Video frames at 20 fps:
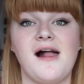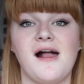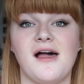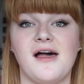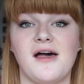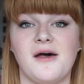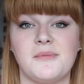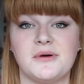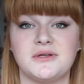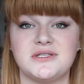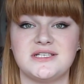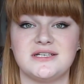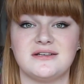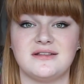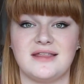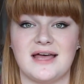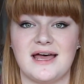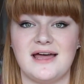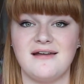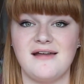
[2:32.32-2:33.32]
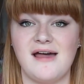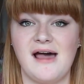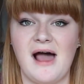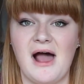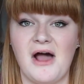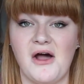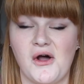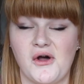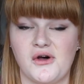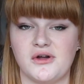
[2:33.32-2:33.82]
Until then,
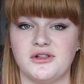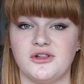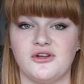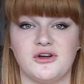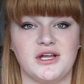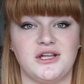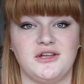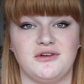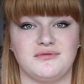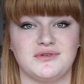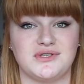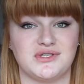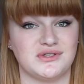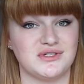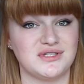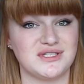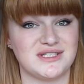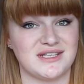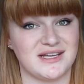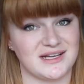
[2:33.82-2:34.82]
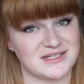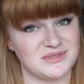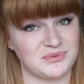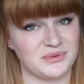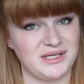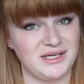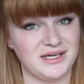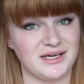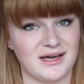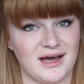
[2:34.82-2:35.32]
good luck in your results next
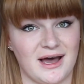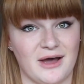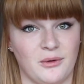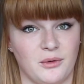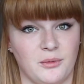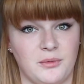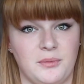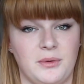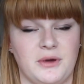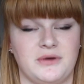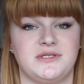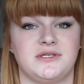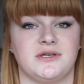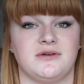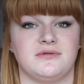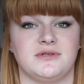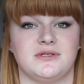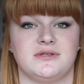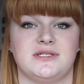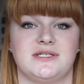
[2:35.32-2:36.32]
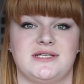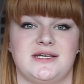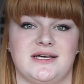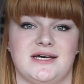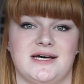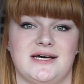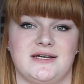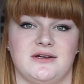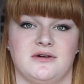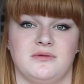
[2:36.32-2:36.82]
week. I will be posting a results day
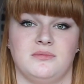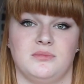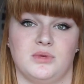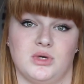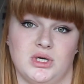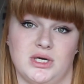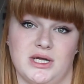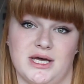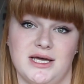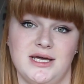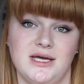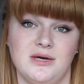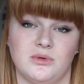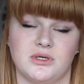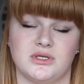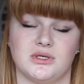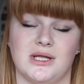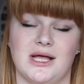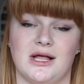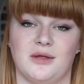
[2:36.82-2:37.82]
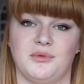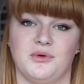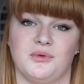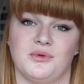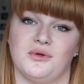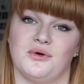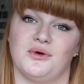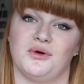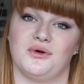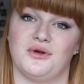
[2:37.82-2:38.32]
guide on Monday, which will help you
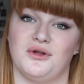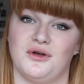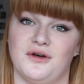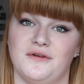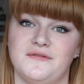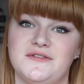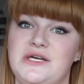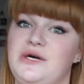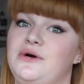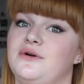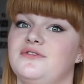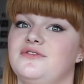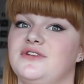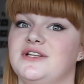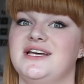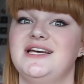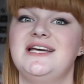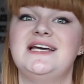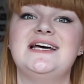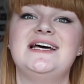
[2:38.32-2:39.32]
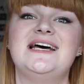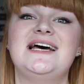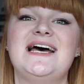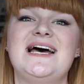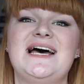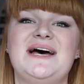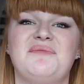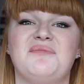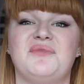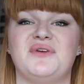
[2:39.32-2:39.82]
with all your nerves, hopefully.
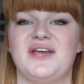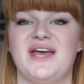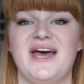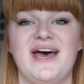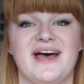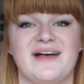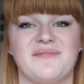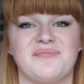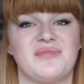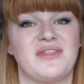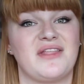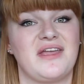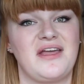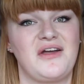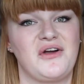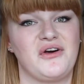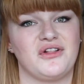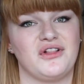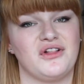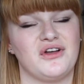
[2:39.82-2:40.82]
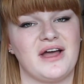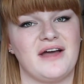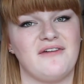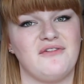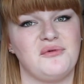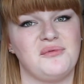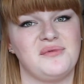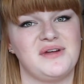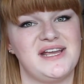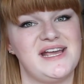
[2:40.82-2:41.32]
But yeah, good luck
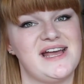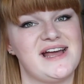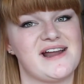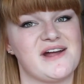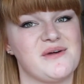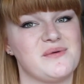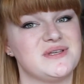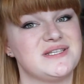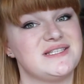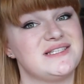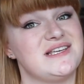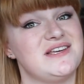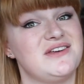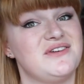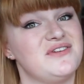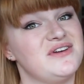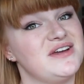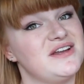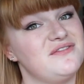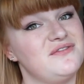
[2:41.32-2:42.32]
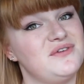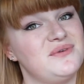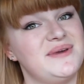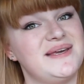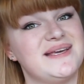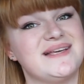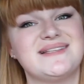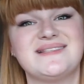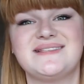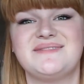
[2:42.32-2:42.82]
everybody, and I will see you in a few
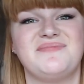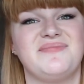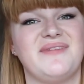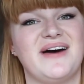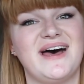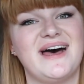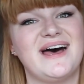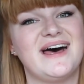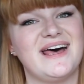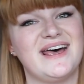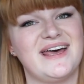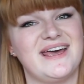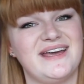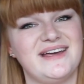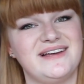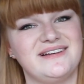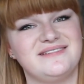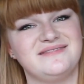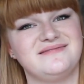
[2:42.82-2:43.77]
weeks. Bye!